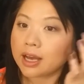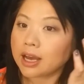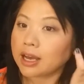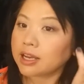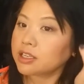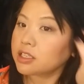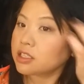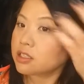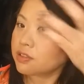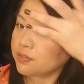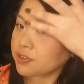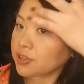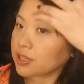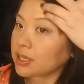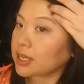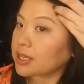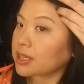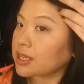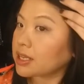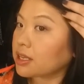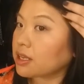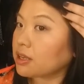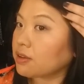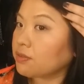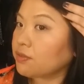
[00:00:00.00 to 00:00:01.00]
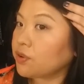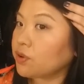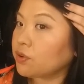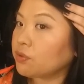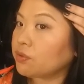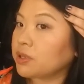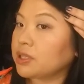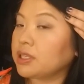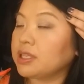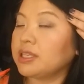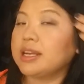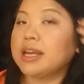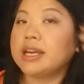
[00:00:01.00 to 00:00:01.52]
I just feel like they give you a
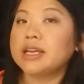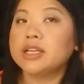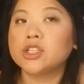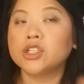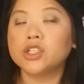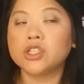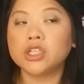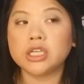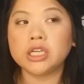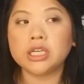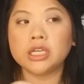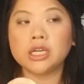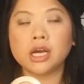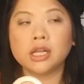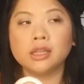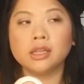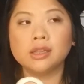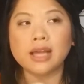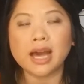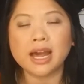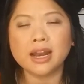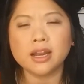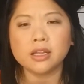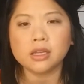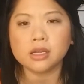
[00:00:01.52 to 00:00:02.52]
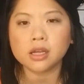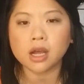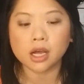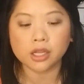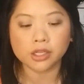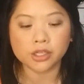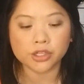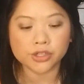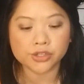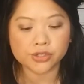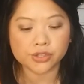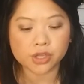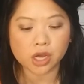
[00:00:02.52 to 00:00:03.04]
really nice sheen. A lot of the
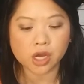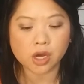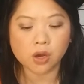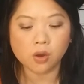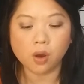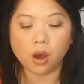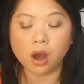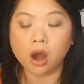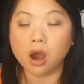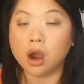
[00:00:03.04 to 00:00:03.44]
colors, though,